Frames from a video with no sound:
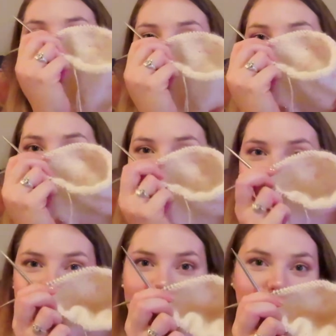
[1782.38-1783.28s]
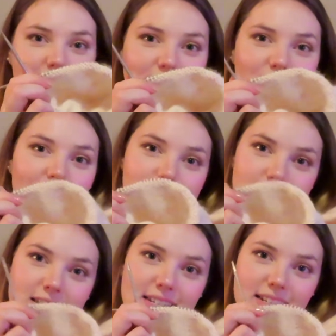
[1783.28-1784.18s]
tiny
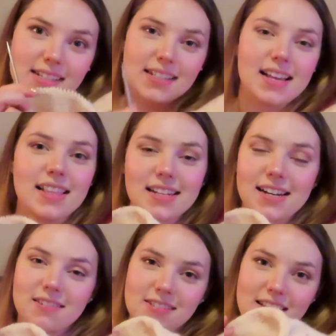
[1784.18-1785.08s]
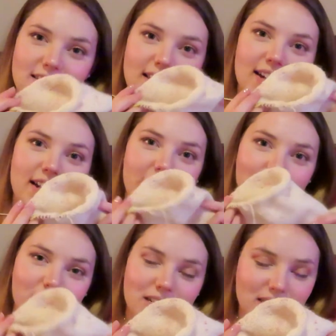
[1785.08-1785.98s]
circumferences and the needle size I needed
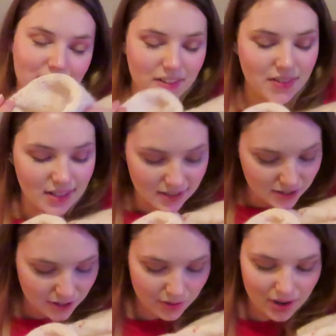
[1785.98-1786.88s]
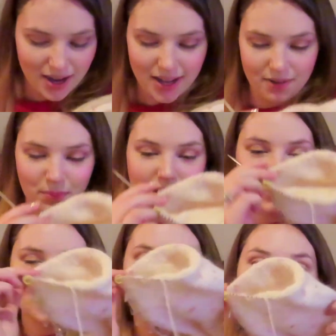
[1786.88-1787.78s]
for the sleeves. And so I have picked
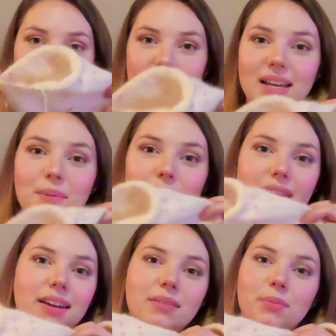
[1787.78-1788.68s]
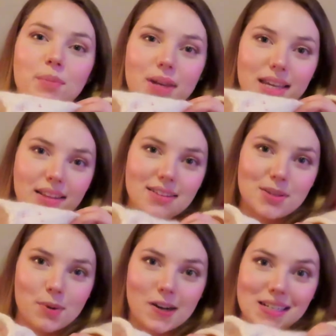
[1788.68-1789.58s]
the sleeves back up and have been making lots
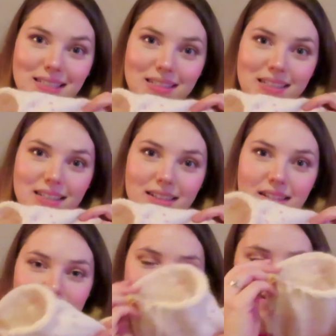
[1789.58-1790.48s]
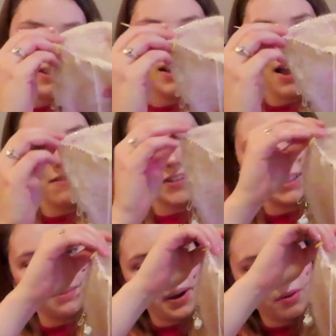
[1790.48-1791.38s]
of progress. I've
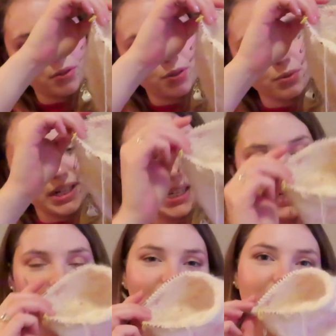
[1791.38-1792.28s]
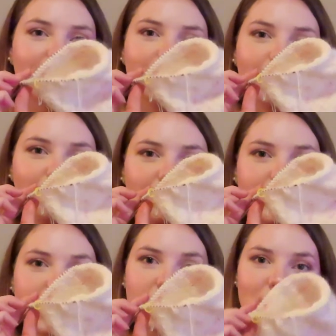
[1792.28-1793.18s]
done about 3
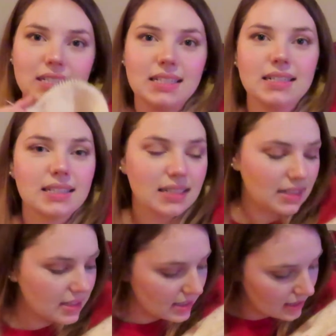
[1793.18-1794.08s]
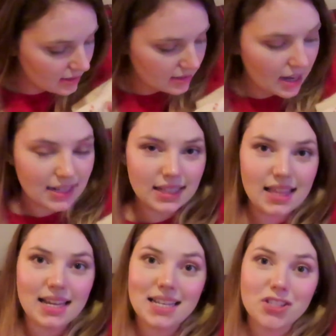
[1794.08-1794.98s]
decreases since I did
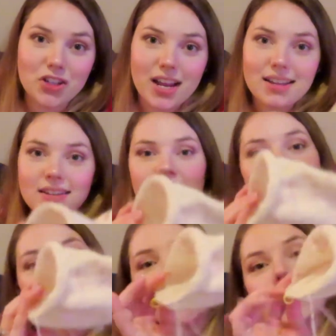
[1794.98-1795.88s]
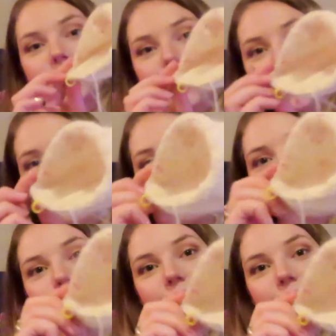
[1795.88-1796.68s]
that yesterday. So